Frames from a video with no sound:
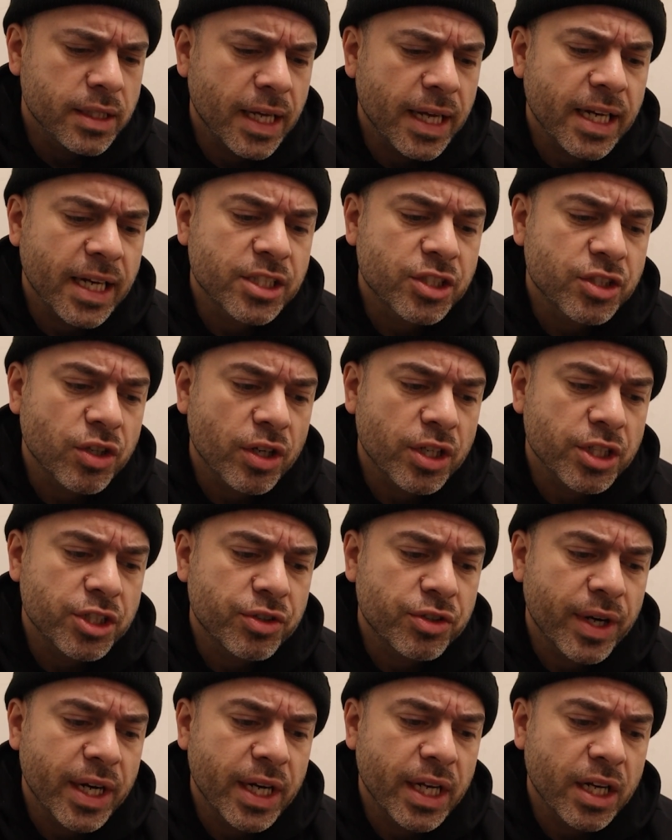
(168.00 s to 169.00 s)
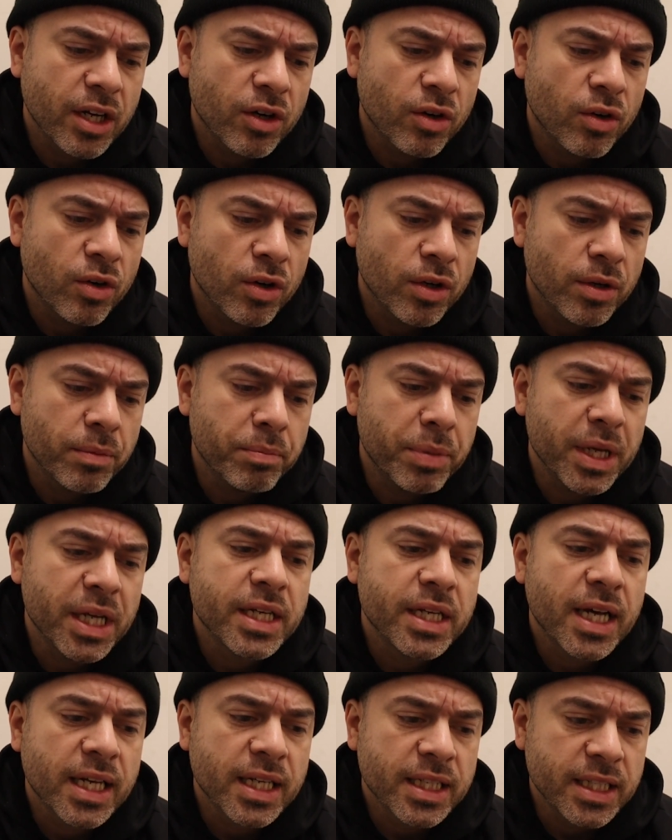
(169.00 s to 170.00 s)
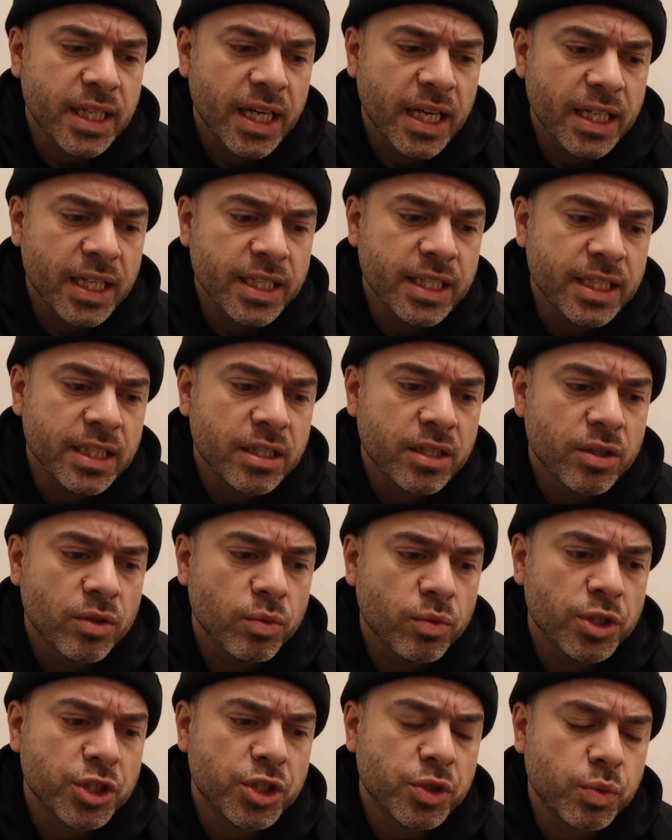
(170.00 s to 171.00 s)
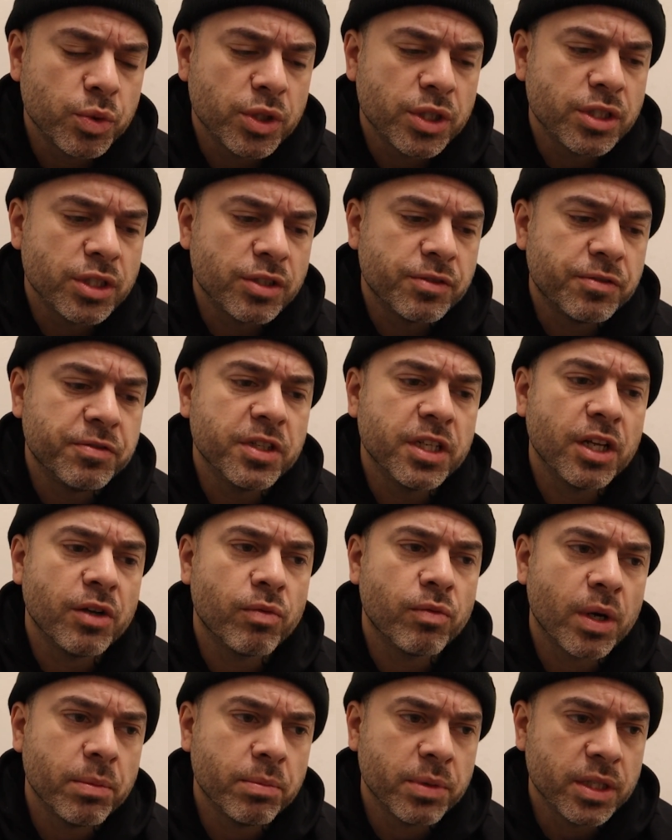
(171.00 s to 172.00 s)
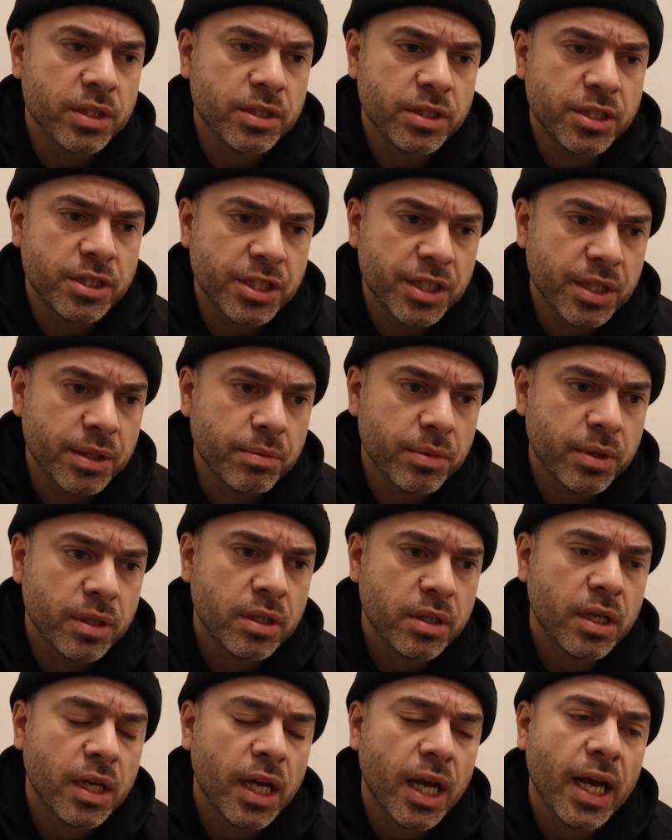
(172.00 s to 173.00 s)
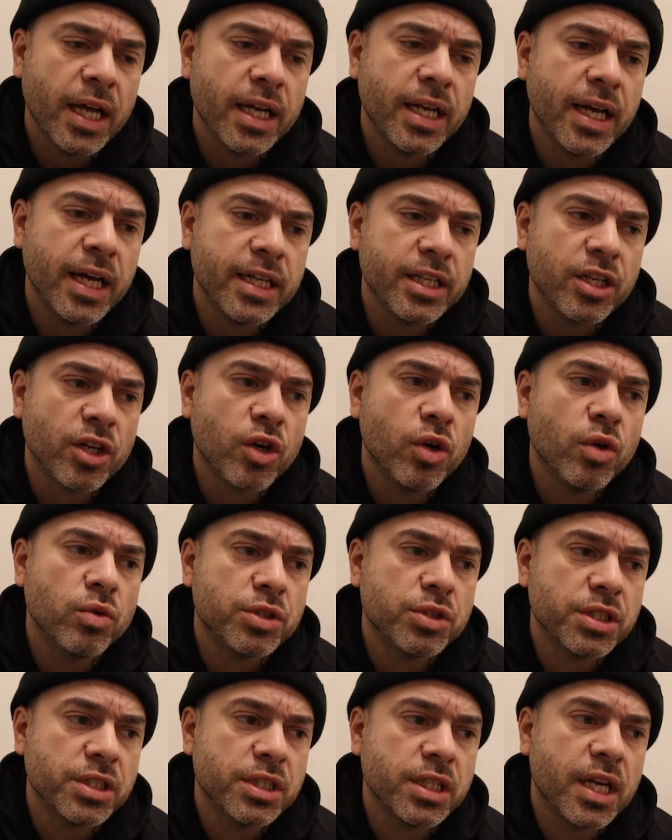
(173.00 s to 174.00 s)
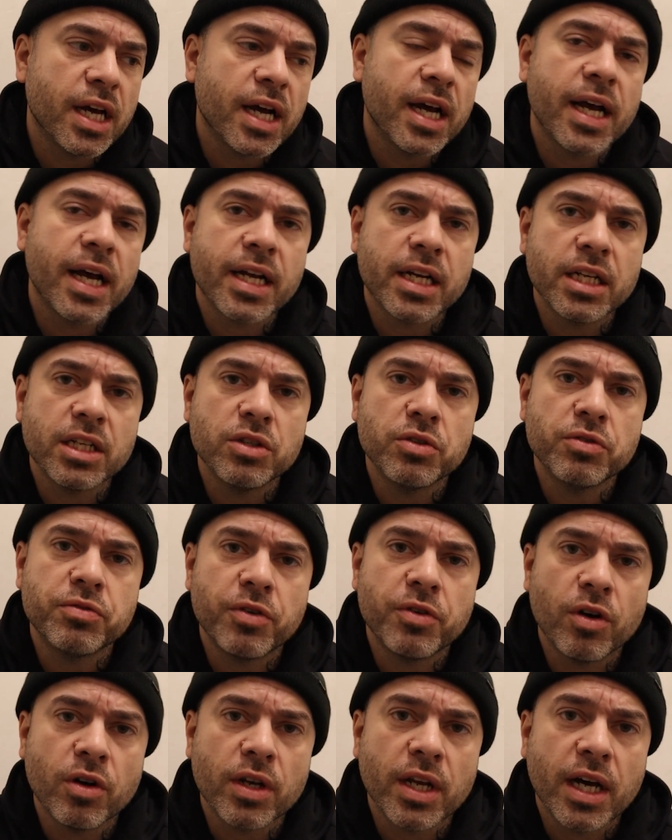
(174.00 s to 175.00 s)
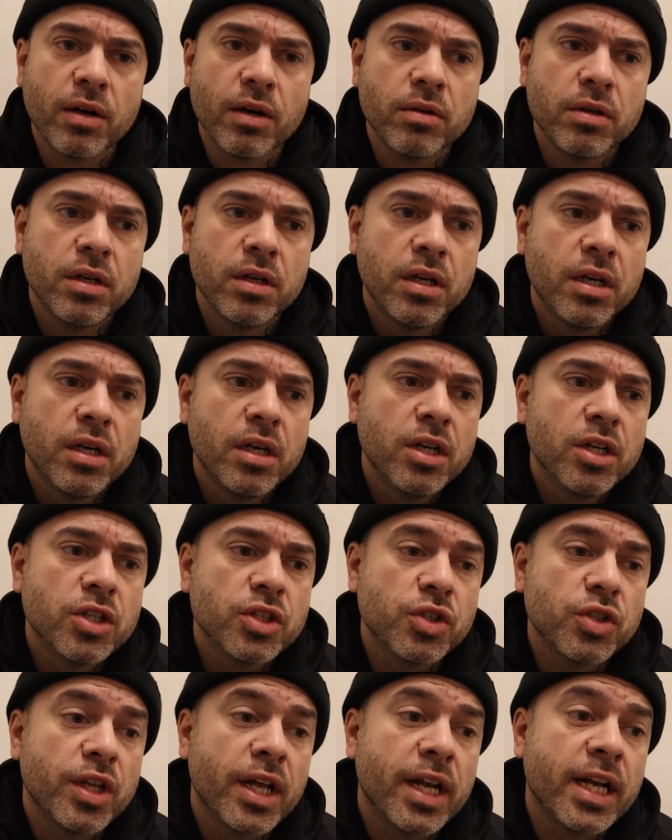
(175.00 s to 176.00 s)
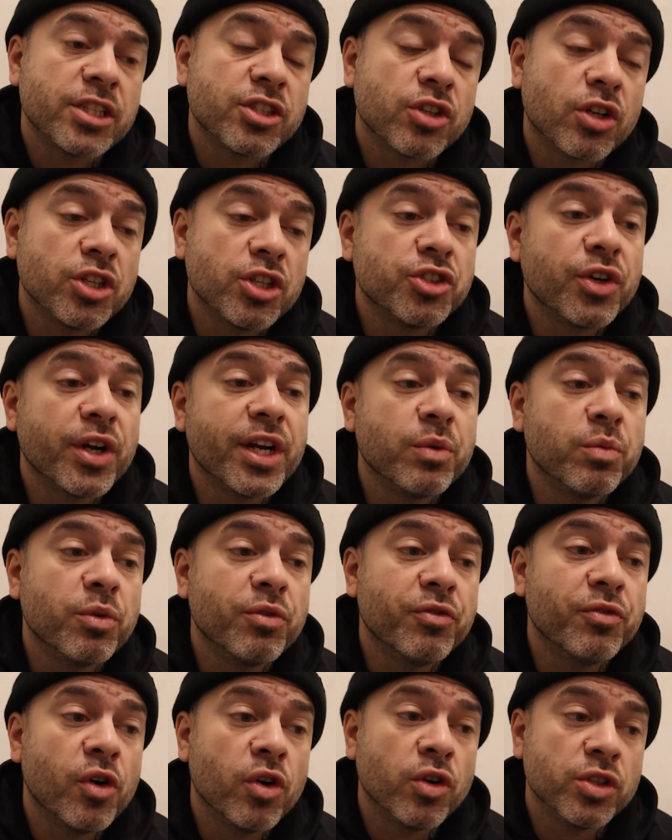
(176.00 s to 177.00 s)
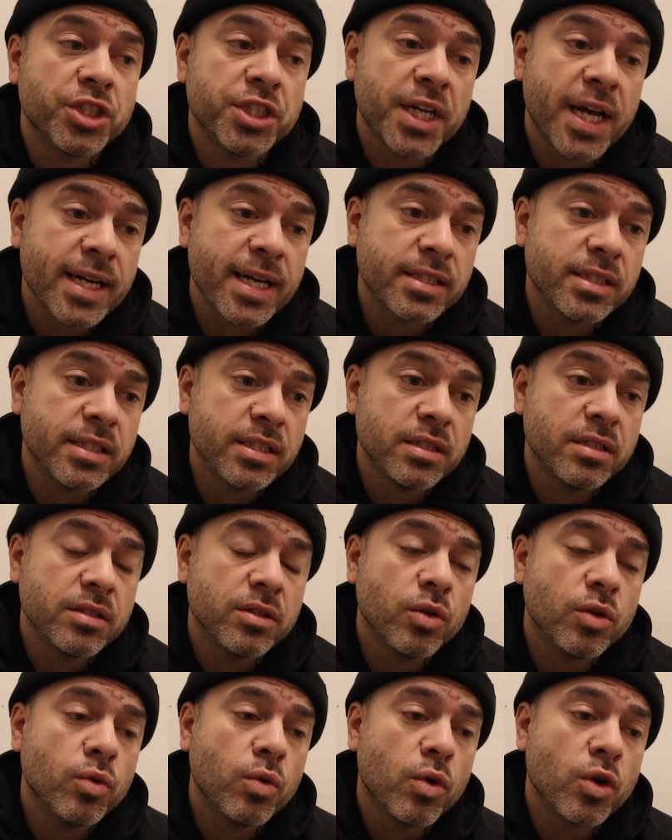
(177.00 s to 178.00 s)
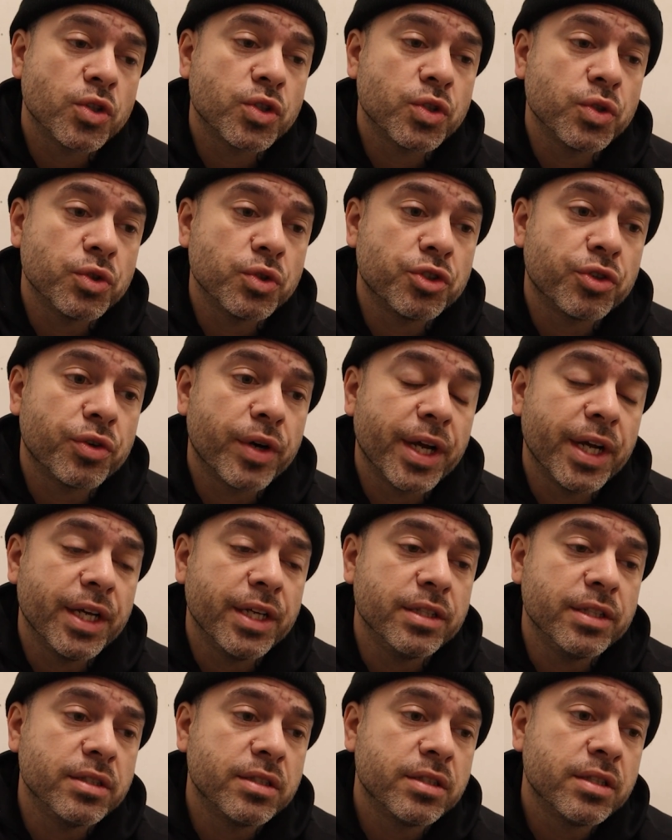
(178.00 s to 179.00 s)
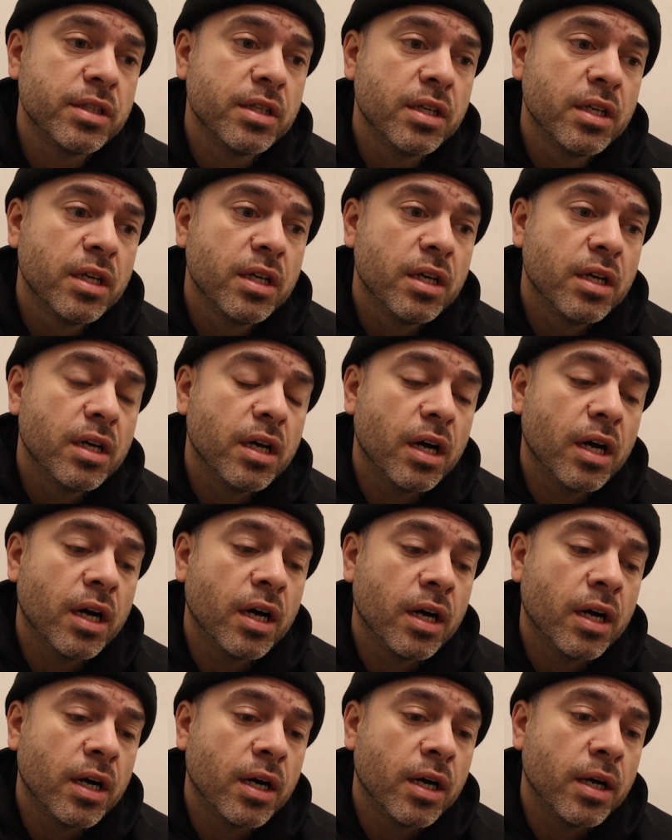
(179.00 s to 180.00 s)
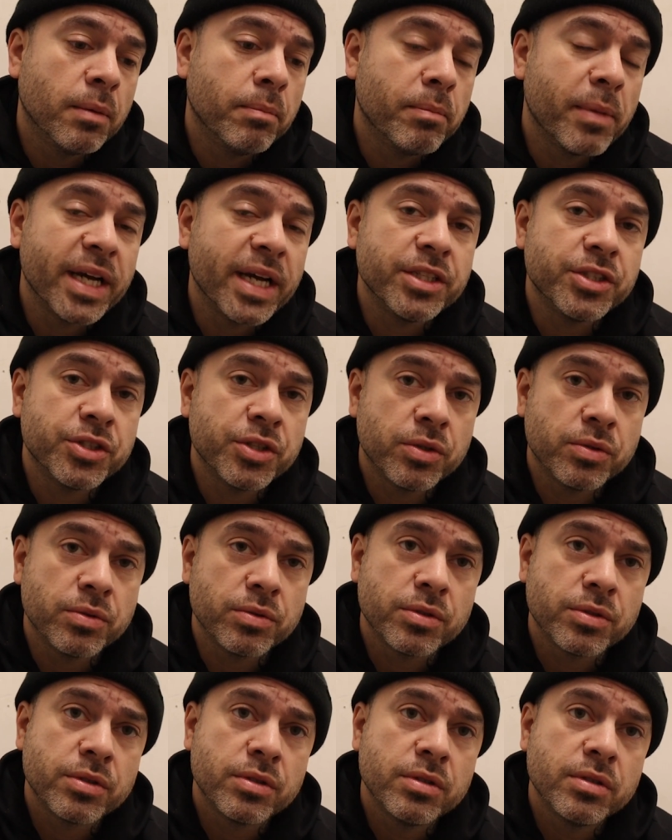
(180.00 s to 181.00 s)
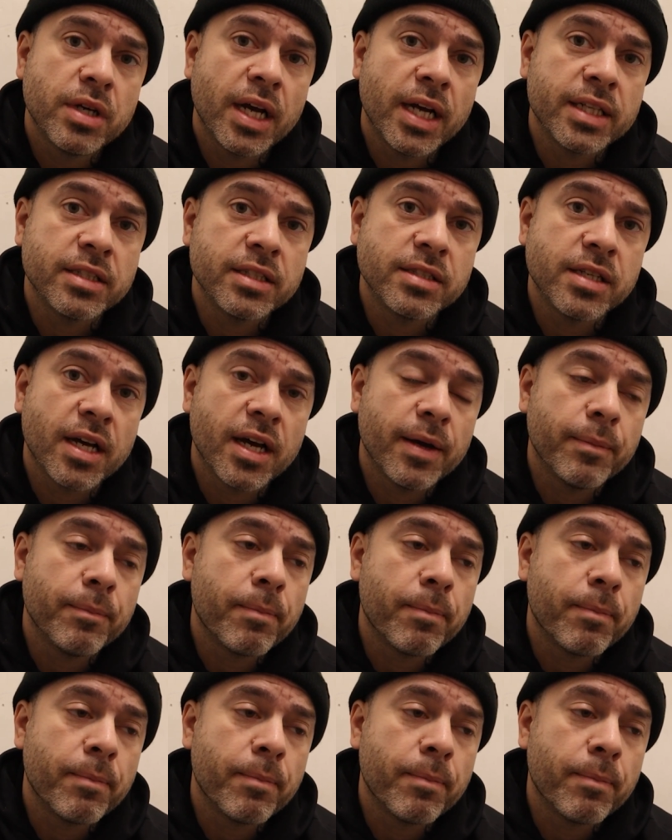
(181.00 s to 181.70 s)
I started training on Being Allegheny, which was Philly Rumbler's gym, and then the coaches and I had a little fallout. So then I started training with Vaughn Jackson, who also trained Mike Jones at the time.